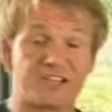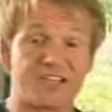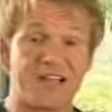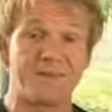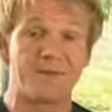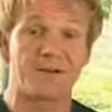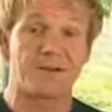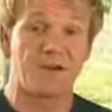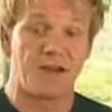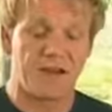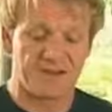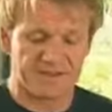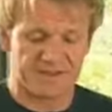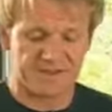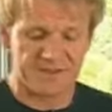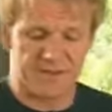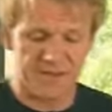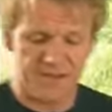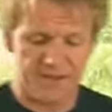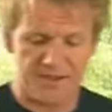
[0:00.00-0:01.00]
lemongrass
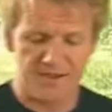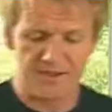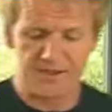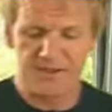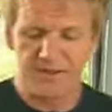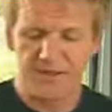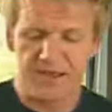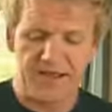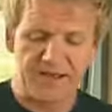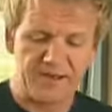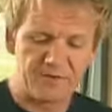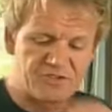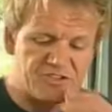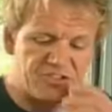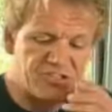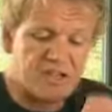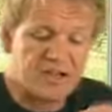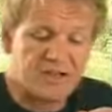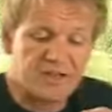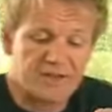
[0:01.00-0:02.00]
in there, and it was
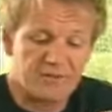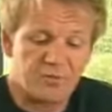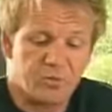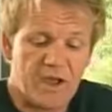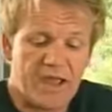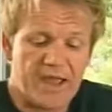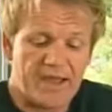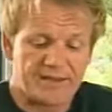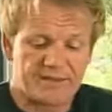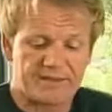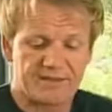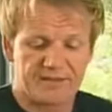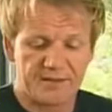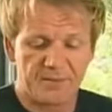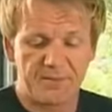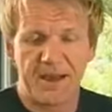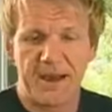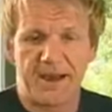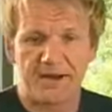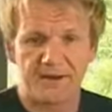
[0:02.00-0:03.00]
slightly wet, the
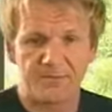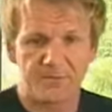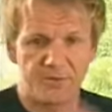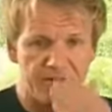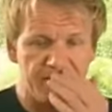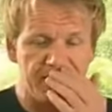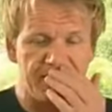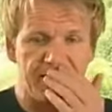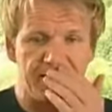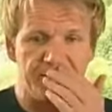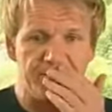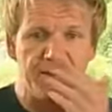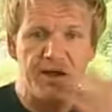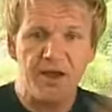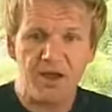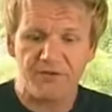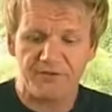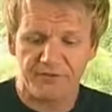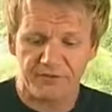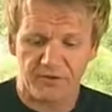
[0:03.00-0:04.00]
powder, but the
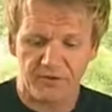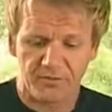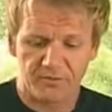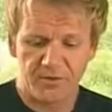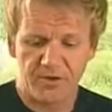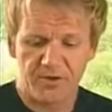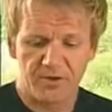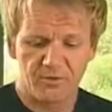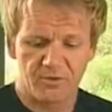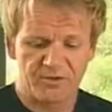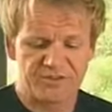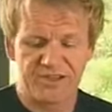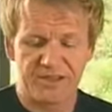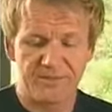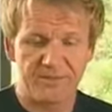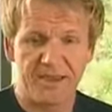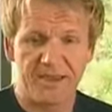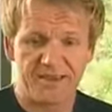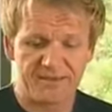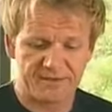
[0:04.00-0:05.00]
perfume was
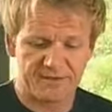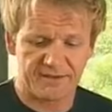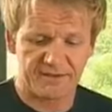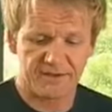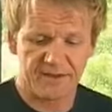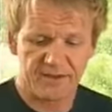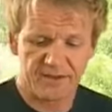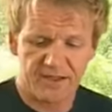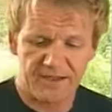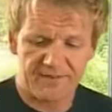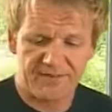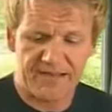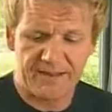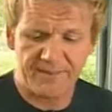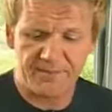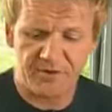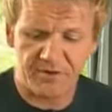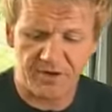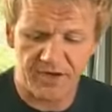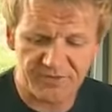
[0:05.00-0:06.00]
amazing. And the
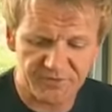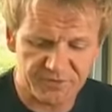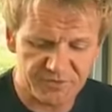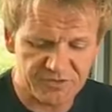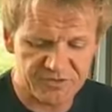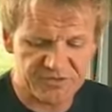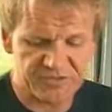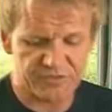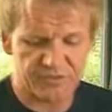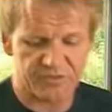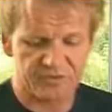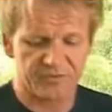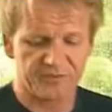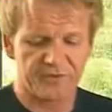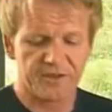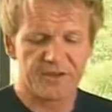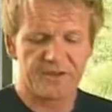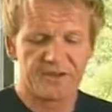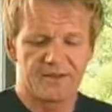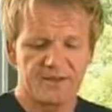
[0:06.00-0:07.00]
lemongrass was just sort of
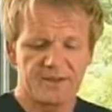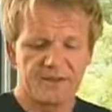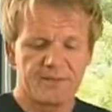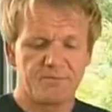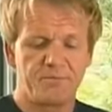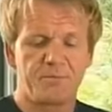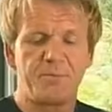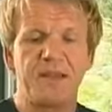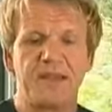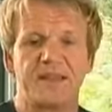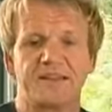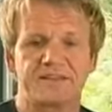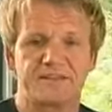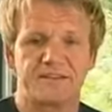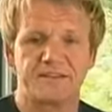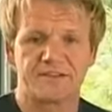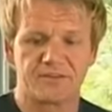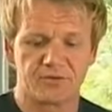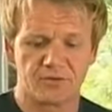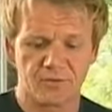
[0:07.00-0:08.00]
blitzed
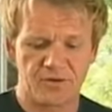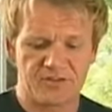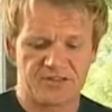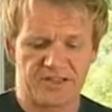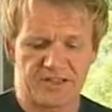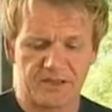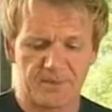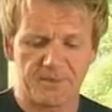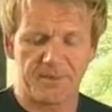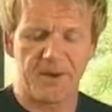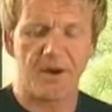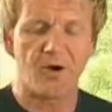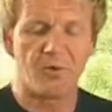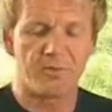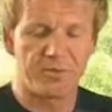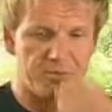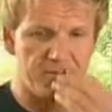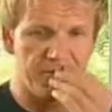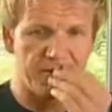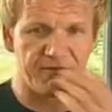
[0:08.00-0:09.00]
into almost like a pulp,
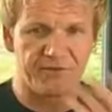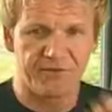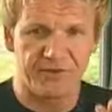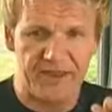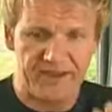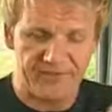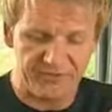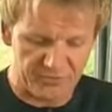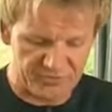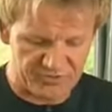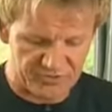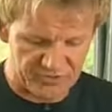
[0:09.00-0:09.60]
but the flavour was